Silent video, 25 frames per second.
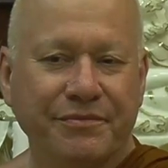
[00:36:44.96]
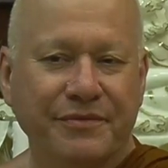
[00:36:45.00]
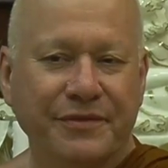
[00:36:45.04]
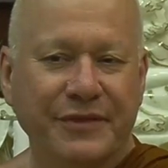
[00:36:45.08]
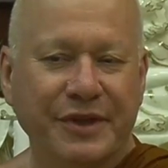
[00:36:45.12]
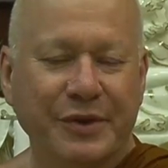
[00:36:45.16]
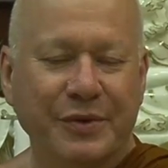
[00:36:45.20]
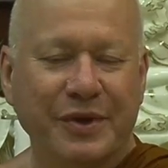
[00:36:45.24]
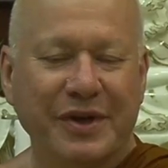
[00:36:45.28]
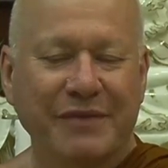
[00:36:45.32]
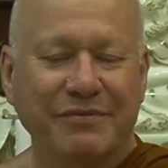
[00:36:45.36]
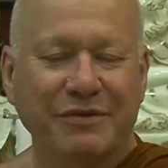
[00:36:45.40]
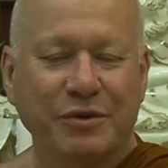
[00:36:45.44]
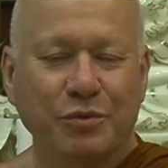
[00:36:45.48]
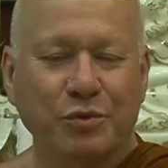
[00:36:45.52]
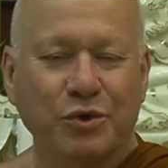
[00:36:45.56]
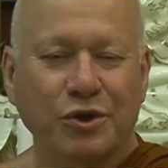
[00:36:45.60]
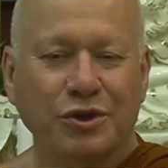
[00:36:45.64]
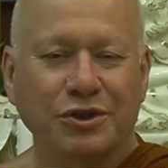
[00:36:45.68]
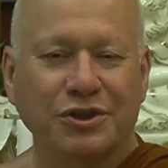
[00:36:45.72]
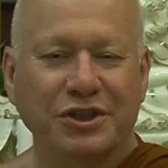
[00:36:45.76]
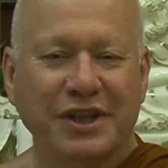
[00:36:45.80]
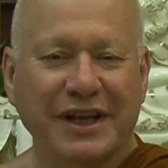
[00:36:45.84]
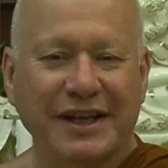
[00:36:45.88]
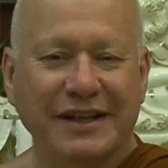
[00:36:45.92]
So we have to
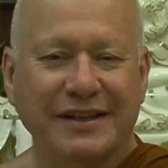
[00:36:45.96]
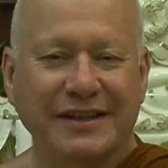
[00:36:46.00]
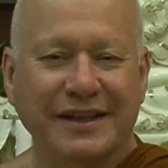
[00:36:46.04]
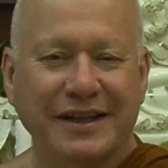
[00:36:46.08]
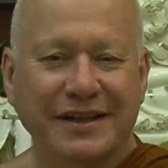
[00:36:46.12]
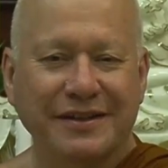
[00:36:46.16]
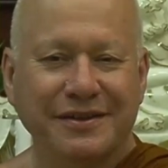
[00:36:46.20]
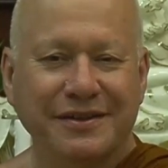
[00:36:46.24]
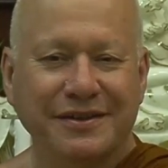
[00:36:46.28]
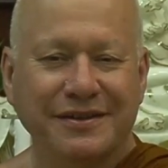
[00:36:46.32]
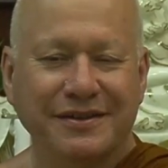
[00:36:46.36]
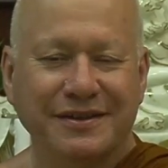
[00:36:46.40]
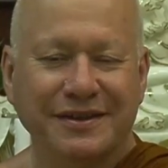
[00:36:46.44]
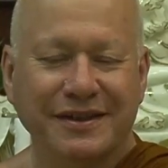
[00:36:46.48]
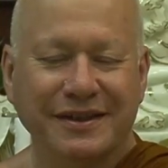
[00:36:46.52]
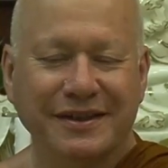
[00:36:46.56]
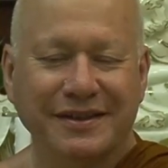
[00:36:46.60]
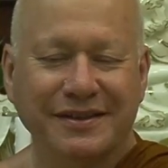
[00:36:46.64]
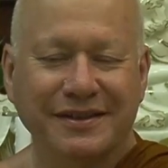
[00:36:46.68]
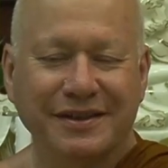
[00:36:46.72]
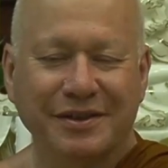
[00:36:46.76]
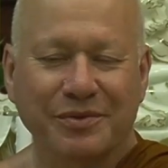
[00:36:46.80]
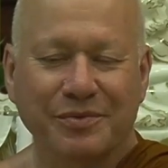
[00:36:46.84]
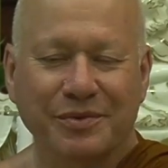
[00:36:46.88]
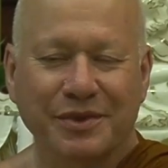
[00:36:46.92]
watch that tendency,
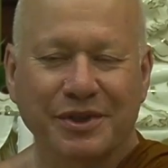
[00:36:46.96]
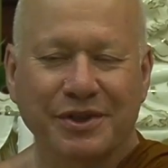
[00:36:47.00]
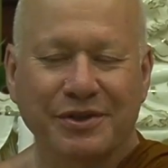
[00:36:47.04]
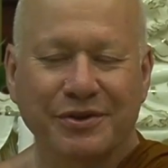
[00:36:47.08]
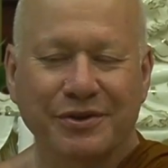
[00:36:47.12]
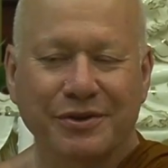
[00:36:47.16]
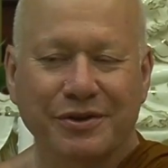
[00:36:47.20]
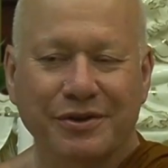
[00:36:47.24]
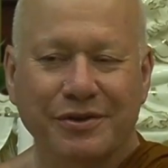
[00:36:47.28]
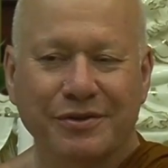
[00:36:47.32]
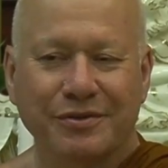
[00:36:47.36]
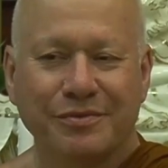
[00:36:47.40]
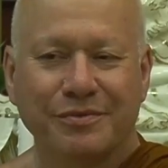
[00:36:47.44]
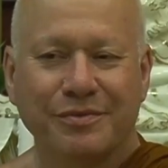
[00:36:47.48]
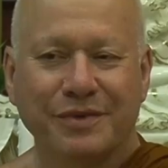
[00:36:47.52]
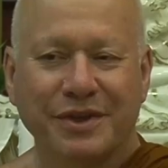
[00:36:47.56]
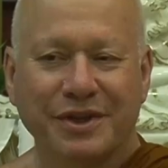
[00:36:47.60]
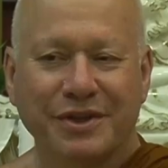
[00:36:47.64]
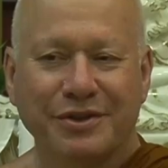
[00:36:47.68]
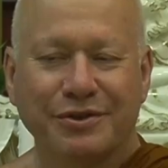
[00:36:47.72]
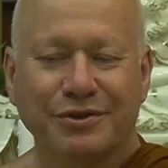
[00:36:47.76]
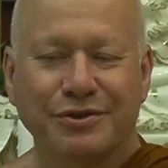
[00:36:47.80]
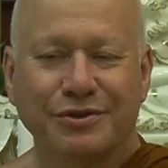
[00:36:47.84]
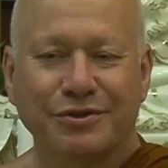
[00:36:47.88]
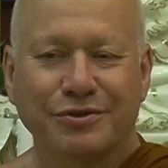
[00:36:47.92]
isn't it? When
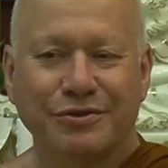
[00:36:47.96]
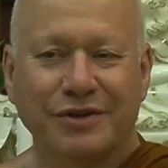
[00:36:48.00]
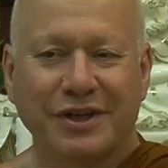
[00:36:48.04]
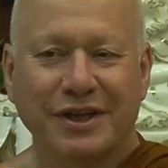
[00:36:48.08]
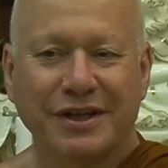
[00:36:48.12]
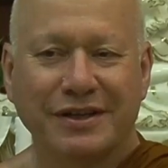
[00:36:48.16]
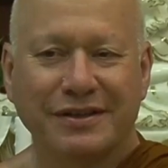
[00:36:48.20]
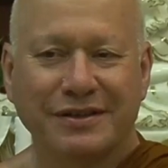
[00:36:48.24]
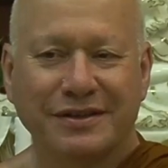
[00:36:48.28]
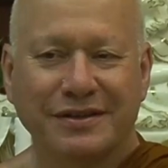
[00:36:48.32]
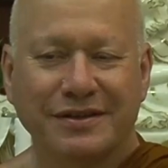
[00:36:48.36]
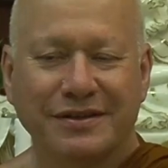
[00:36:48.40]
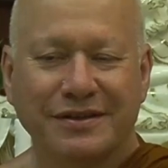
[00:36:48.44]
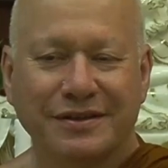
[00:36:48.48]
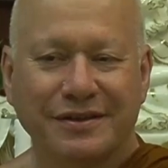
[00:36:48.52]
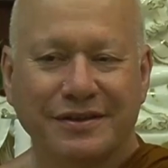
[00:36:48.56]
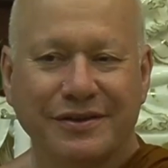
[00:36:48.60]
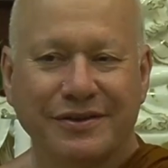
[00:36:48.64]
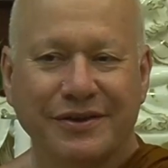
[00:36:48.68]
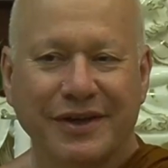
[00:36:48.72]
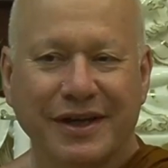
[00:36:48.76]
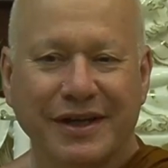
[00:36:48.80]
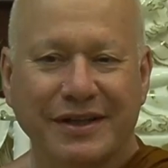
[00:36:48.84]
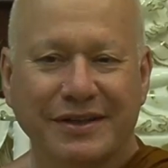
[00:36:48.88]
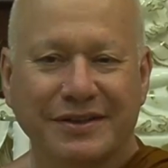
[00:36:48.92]
you're stressed,
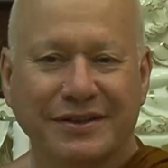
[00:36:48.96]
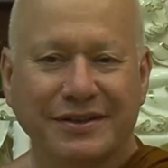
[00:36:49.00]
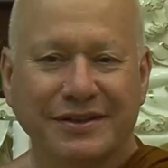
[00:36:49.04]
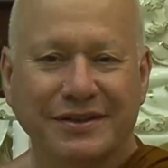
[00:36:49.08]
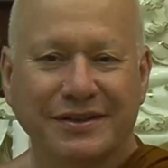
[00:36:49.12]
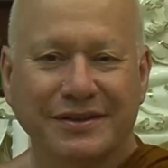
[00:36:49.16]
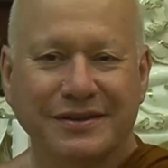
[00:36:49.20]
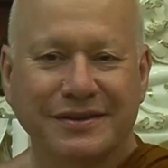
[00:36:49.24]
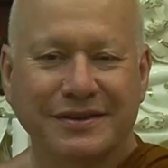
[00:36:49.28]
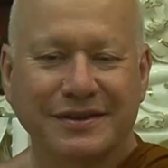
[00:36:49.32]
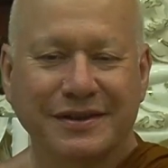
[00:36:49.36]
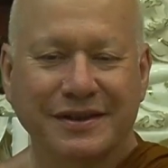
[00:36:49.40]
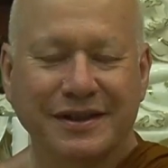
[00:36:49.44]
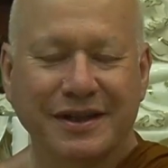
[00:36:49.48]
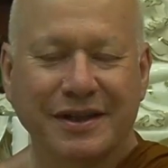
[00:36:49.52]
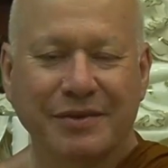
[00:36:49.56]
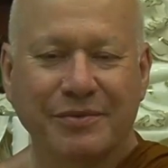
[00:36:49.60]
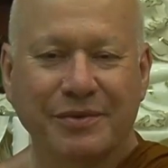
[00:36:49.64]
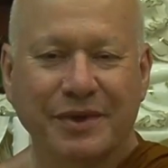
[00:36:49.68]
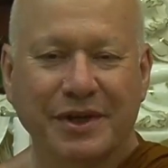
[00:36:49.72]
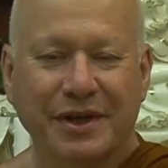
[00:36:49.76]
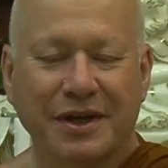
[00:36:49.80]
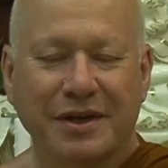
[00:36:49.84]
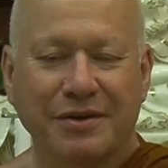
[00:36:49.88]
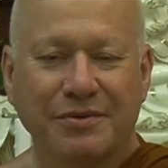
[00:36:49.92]
you're anxious. Like
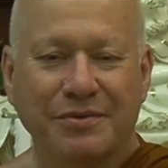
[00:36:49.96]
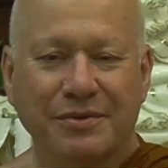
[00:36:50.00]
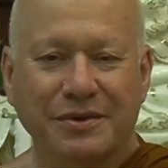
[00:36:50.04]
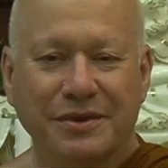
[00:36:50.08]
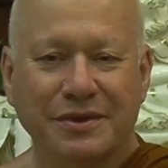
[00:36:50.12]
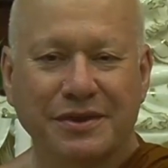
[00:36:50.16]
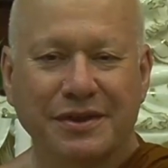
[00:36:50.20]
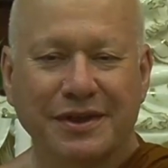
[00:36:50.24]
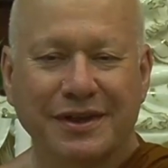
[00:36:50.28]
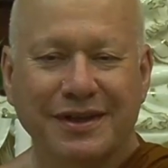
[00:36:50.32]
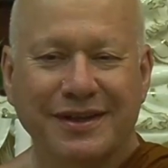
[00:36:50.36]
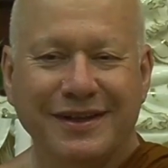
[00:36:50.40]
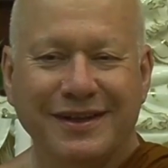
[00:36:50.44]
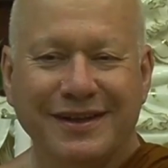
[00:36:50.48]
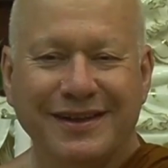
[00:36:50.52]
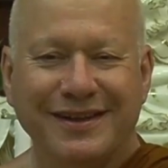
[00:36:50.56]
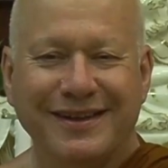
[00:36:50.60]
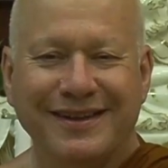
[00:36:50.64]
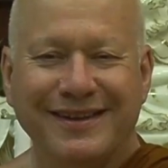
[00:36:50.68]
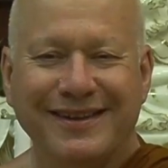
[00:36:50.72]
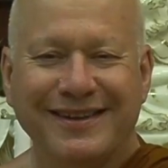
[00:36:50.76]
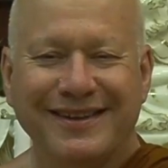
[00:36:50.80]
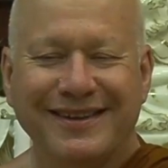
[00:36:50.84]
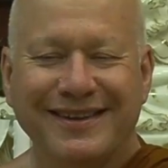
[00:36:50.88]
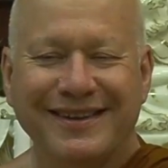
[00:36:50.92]
when I was
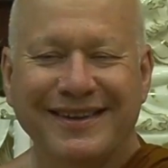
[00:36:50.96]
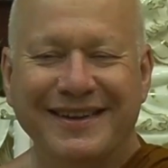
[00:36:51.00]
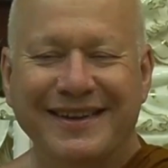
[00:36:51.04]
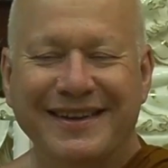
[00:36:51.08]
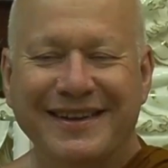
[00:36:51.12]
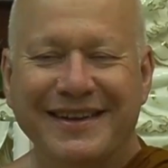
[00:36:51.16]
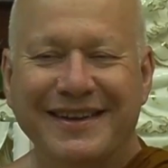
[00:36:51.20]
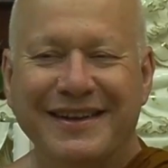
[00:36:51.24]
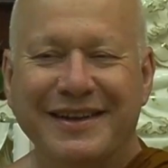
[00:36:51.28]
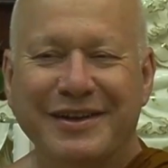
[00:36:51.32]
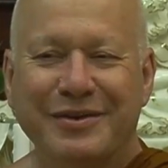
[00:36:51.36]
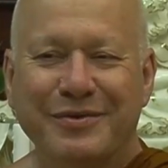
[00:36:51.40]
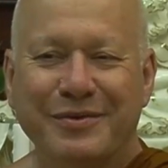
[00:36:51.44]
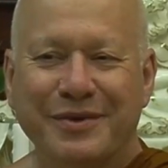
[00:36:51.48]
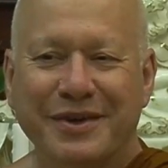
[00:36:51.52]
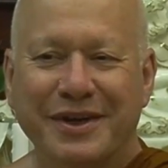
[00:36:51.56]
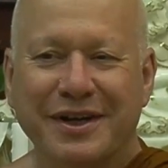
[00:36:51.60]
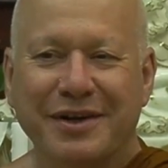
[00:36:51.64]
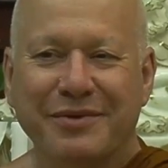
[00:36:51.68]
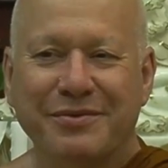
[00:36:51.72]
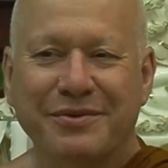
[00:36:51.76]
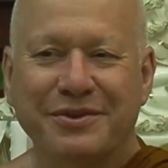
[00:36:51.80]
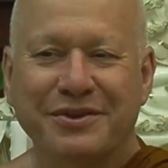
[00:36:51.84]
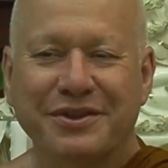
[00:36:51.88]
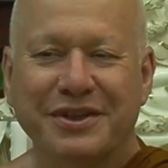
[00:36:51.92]
when
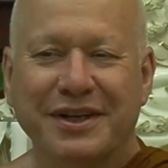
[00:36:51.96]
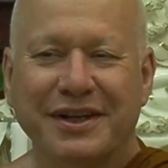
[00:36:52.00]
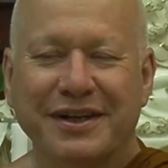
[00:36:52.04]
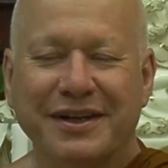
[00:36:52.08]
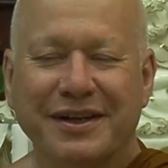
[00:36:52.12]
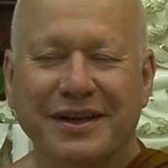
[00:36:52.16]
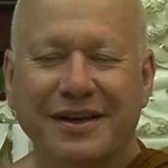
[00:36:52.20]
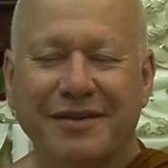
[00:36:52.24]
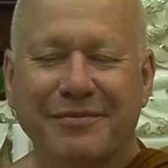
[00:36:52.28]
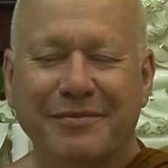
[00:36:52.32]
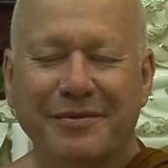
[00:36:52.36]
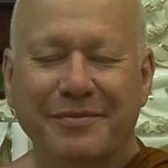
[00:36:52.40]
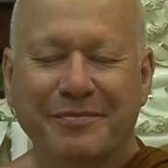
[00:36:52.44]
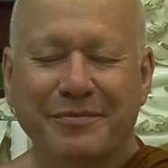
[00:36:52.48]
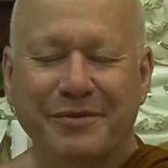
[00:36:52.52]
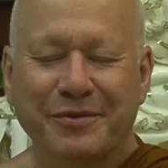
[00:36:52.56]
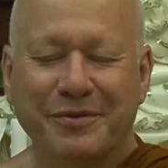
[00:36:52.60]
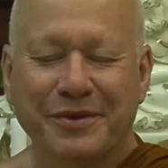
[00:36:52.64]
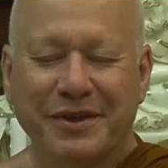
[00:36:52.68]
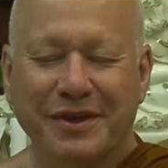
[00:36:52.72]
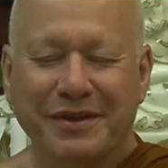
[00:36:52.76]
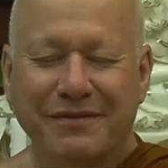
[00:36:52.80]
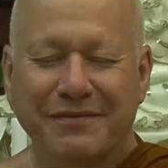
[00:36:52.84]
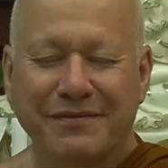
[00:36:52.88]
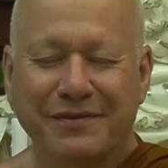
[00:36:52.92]
I was young, I remember
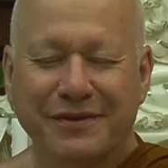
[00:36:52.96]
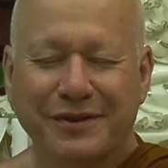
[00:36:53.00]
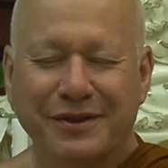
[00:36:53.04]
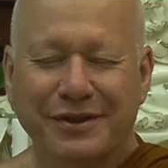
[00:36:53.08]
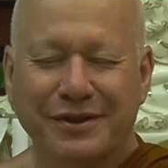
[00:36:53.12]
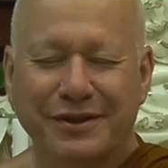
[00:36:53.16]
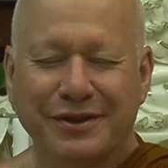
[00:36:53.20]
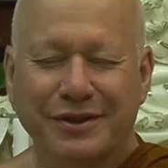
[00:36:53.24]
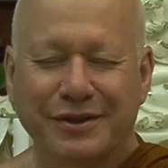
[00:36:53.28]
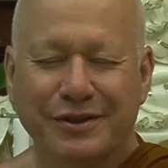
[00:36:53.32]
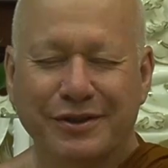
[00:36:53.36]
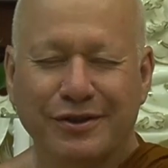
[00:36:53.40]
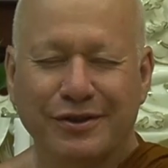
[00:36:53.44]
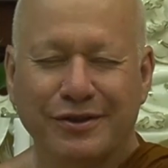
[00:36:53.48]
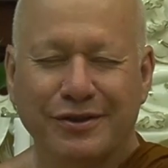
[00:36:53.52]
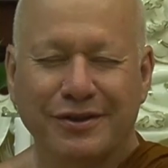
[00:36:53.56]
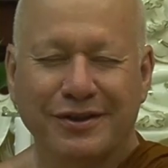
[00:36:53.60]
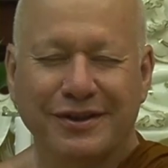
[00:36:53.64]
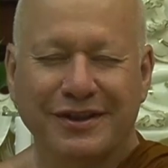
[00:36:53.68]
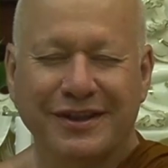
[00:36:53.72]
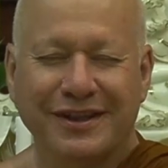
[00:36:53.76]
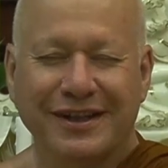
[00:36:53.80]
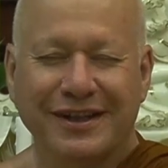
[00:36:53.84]
when I first got